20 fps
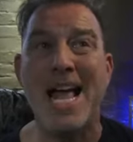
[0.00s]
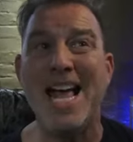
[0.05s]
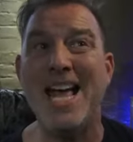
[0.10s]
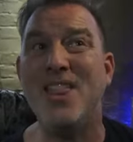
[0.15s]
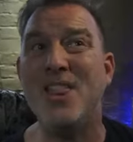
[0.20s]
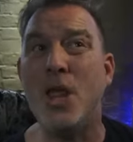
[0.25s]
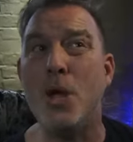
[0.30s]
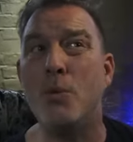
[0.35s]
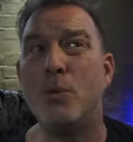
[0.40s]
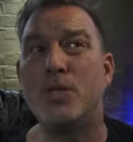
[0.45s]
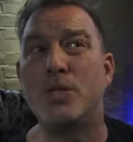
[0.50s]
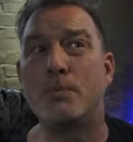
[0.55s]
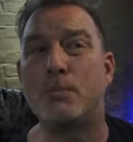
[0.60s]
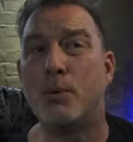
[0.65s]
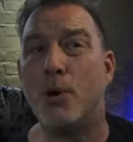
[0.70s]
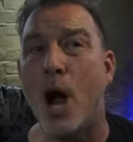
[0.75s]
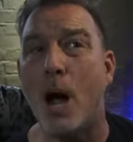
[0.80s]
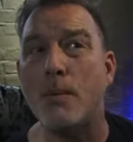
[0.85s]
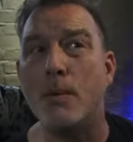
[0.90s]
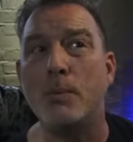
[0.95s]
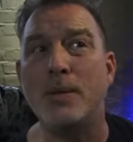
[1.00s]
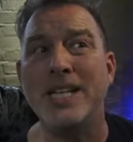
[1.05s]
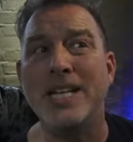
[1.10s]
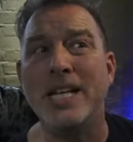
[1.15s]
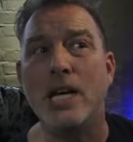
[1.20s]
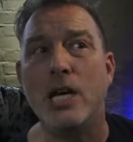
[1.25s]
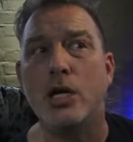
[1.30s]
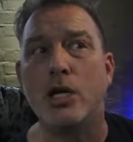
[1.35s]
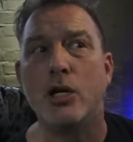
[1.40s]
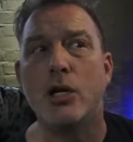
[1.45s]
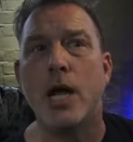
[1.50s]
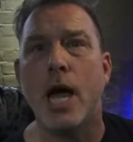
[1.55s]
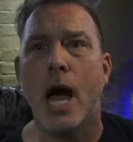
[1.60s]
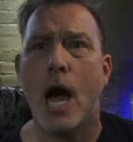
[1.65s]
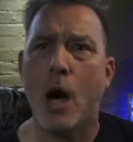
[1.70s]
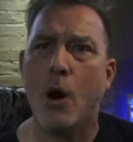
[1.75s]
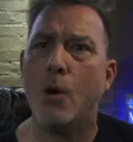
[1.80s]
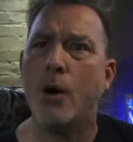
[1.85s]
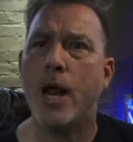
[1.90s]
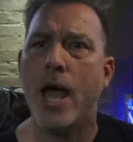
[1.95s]
And there was probably a good
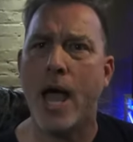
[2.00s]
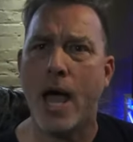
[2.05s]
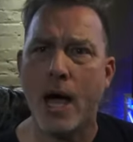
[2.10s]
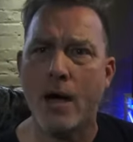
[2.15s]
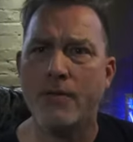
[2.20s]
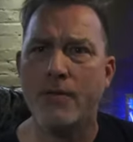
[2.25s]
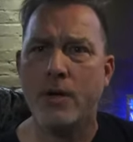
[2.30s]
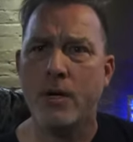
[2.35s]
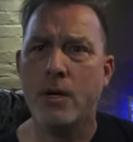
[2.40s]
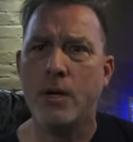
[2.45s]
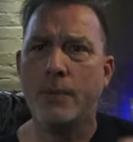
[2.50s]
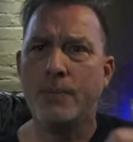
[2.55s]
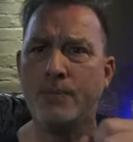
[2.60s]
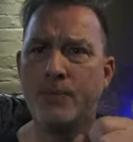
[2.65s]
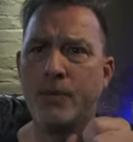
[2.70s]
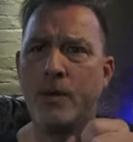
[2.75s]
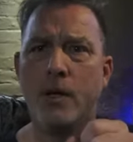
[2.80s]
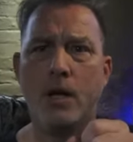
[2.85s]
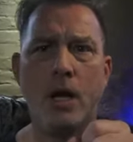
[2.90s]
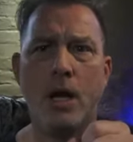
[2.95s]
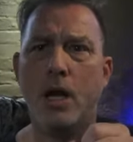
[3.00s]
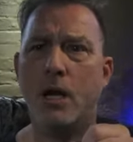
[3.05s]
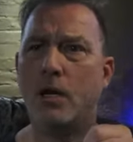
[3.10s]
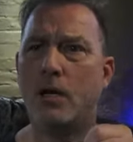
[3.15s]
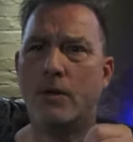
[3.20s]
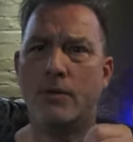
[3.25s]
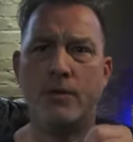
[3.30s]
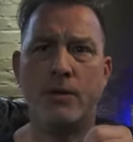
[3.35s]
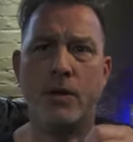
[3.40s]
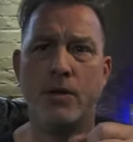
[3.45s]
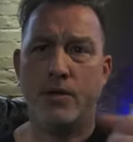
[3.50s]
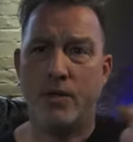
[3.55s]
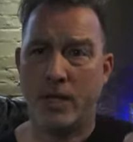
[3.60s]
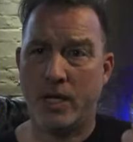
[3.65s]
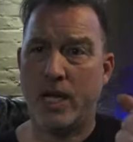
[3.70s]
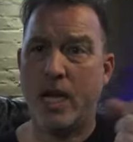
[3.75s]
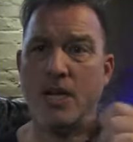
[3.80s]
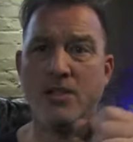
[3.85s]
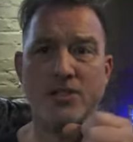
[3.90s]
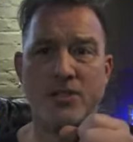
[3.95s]
hour and a half of the
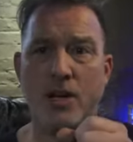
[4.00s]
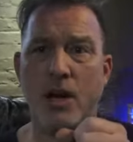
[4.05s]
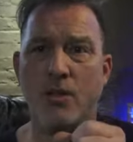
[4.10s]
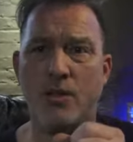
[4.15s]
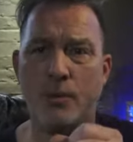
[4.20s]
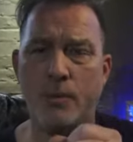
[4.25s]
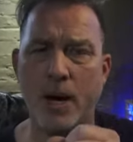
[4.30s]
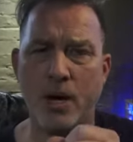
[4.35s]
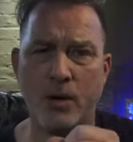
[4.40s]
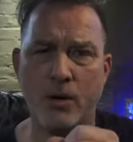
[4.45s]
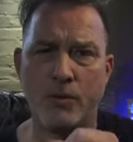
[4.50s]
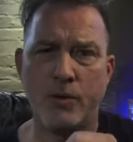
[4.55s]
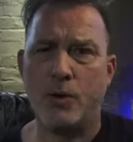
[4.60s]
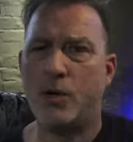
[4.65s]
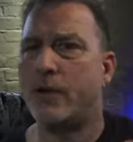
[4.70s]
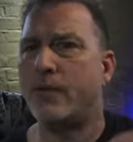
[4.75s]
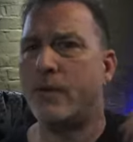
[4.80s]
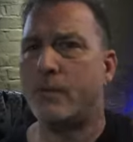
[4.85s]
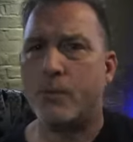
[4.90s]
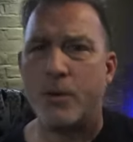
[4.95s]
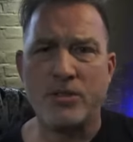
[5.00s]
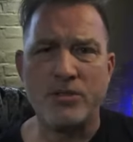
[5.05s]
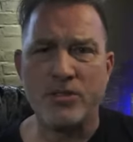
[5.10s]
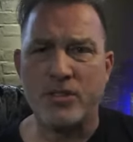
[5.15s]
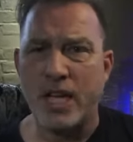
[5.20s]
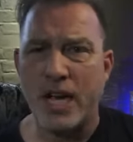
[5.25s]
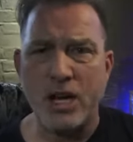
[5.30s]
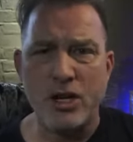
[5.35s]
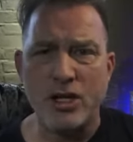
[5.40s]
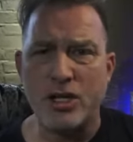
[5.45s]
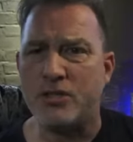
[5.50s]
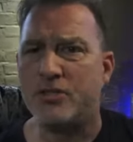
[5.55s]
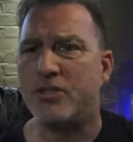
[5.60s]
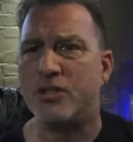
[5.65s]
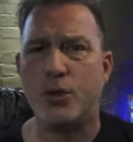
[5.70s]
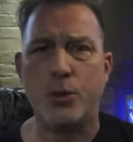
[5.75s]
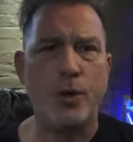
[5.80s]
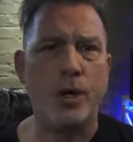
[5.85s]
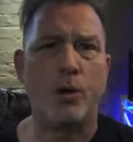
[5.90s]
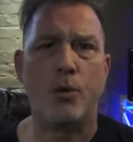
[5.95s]
guests on the microphone giving presentations and
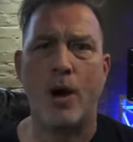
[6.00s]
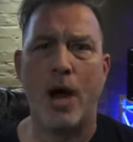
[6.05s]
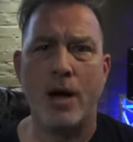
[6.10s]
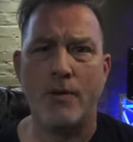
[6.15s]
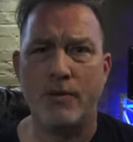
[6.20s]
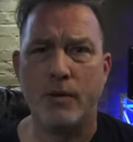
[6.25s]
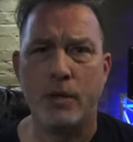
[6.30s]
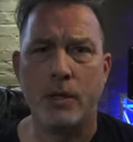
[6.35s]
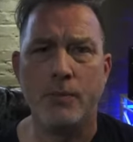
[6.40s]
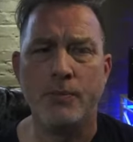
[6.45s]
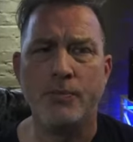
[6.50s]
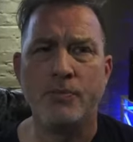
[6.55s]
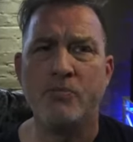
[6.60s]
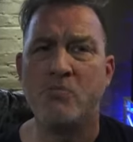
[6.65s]
doing a raffle.